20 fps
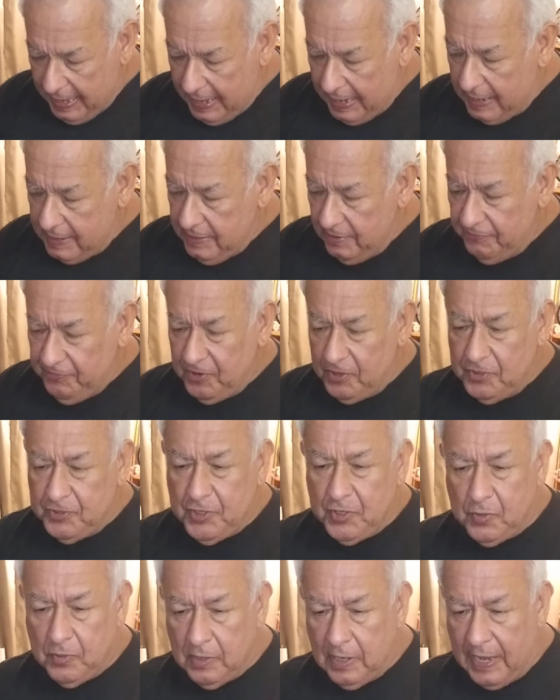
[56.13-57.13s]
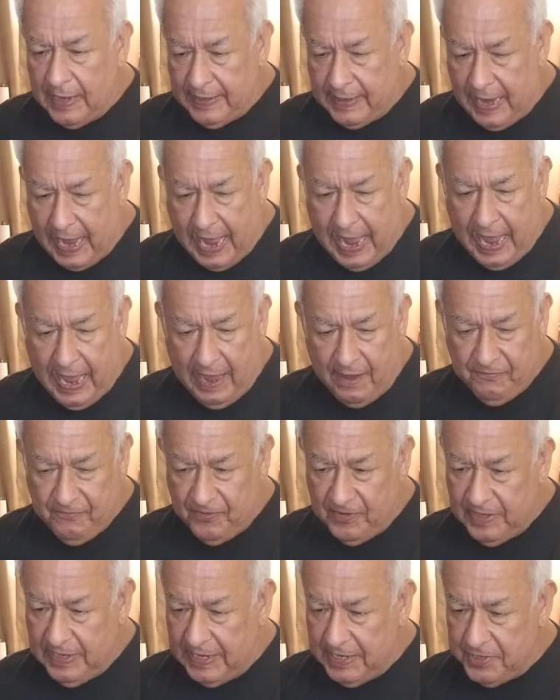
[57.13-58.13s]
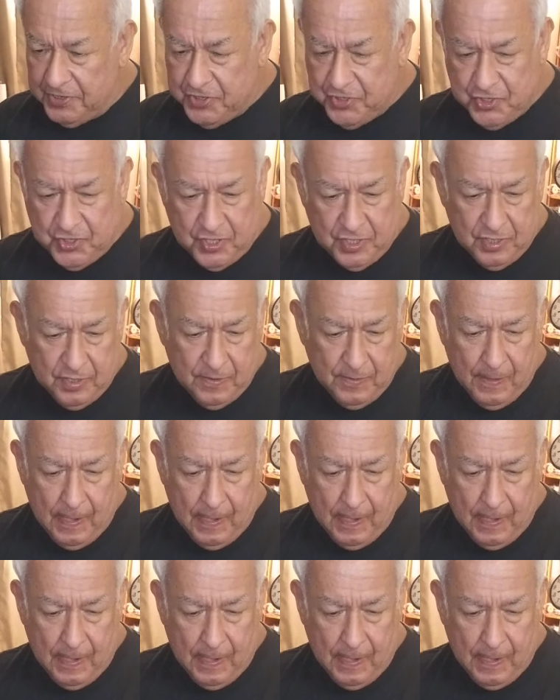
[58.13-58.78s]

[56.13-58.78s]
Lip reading: And if you'll do like half an inch,